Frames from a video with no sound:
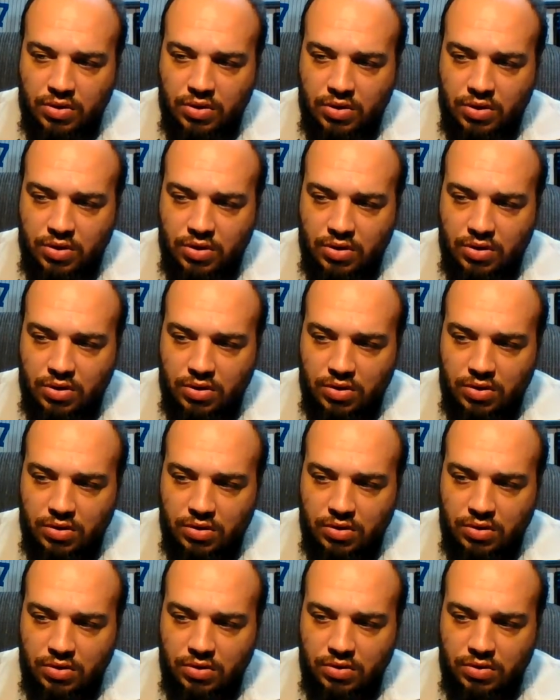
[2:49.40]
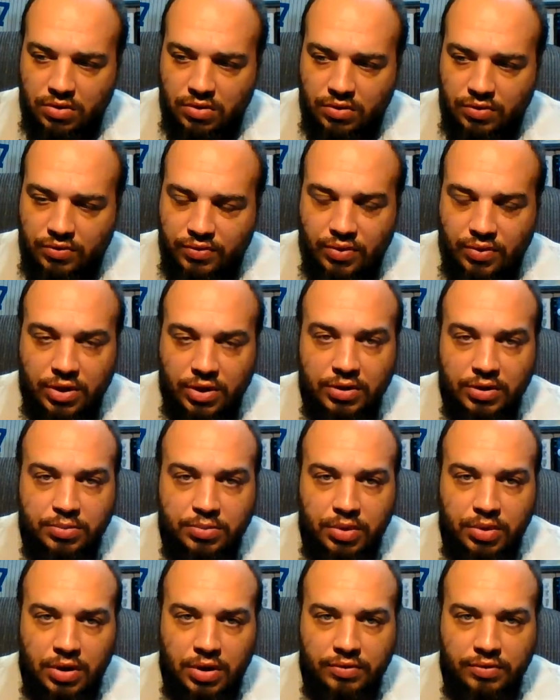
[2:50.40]
uh, for His
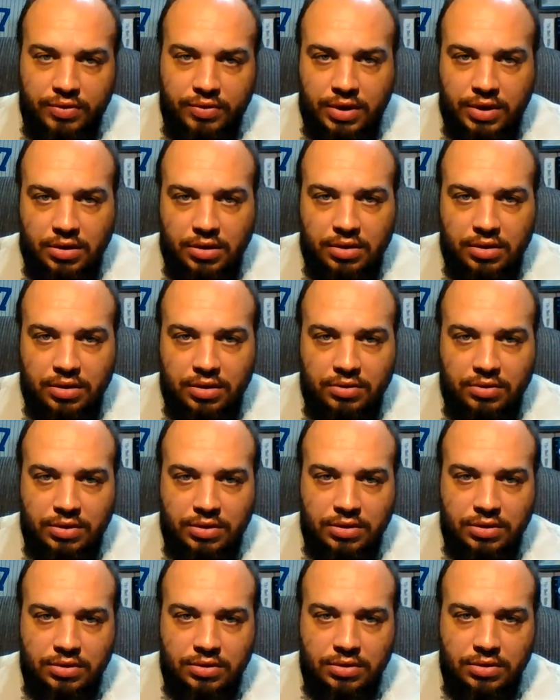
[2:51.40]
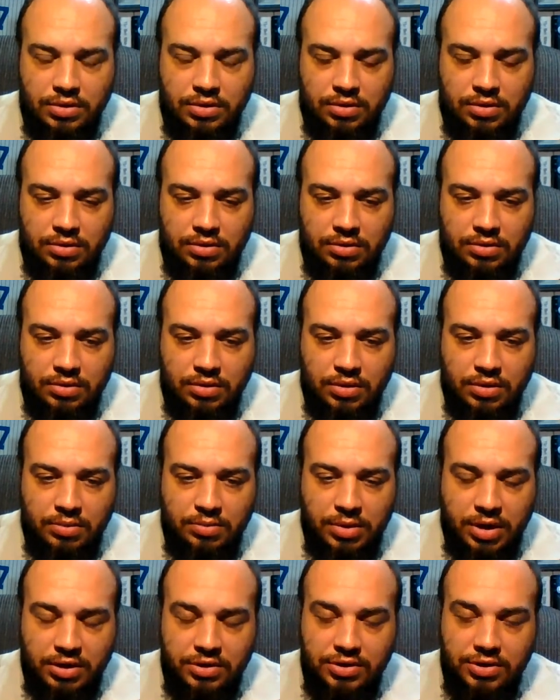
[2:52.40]
prophetic utterance. Uh,
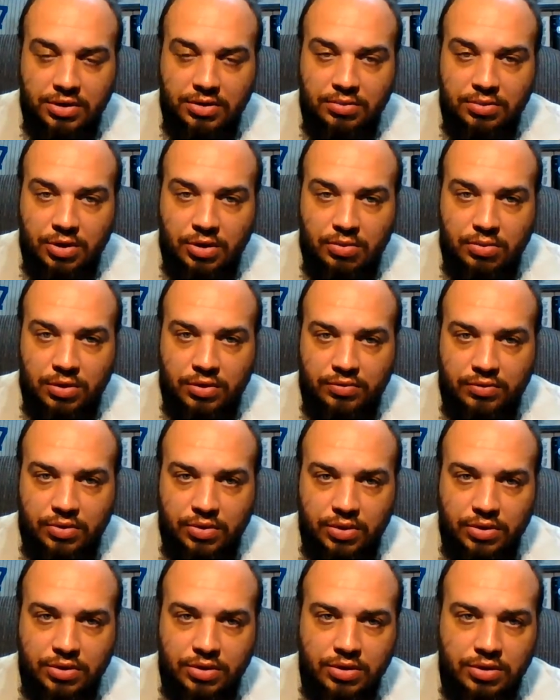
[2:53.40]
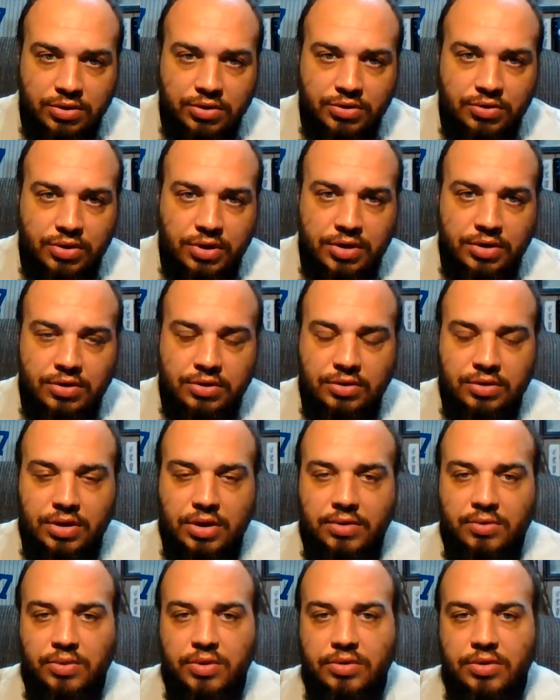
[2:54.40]
my sheep know my voice, and a stranger
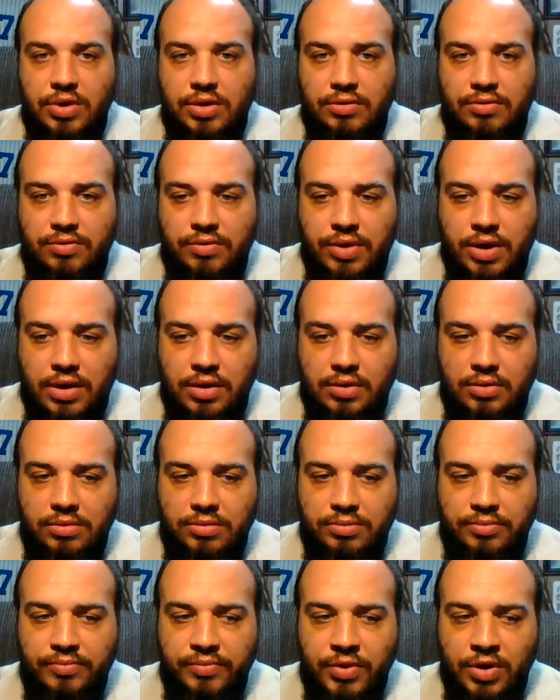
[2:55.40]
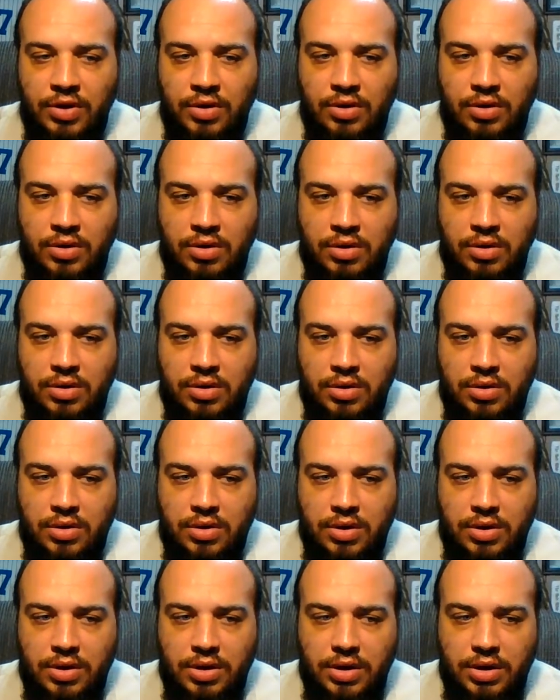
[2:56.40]
they will not follow.
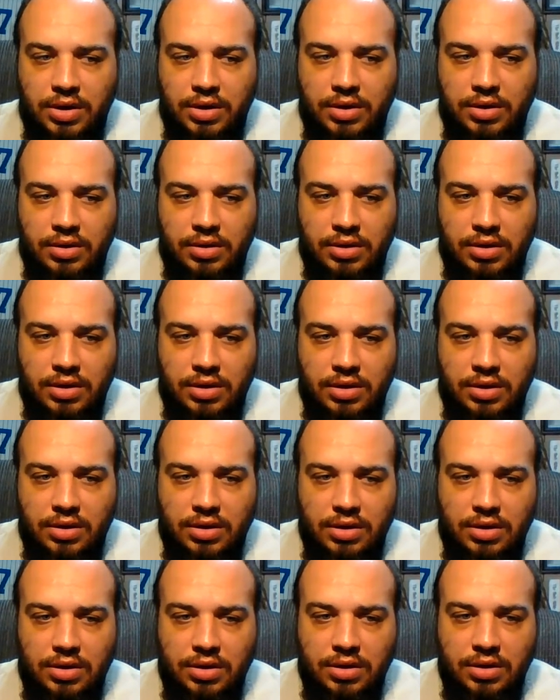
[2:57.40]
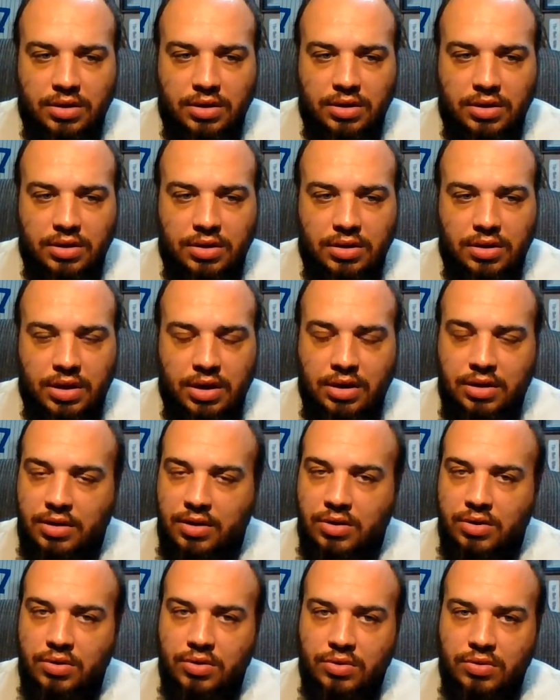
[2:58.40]
And I
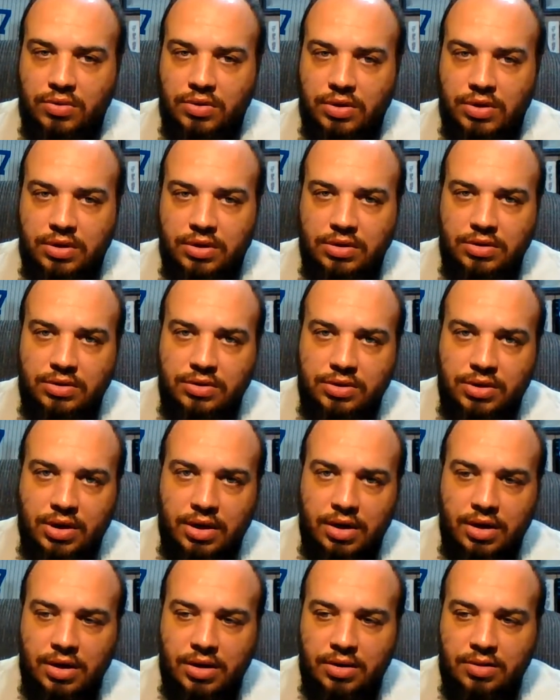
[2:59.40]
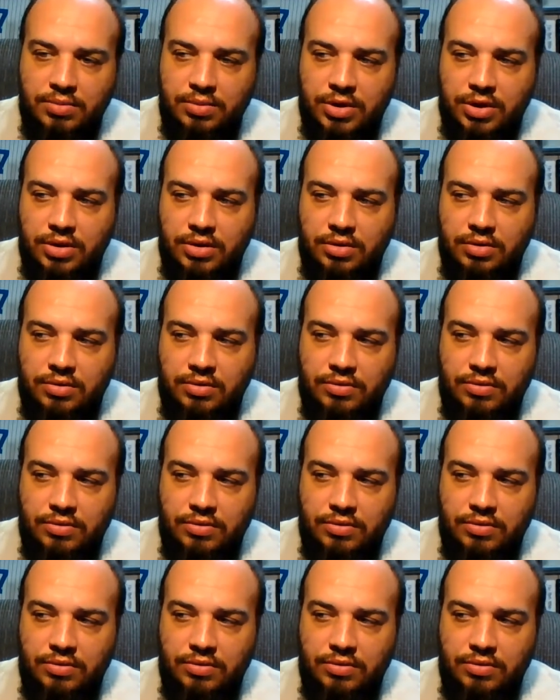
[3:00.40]
know that it's time that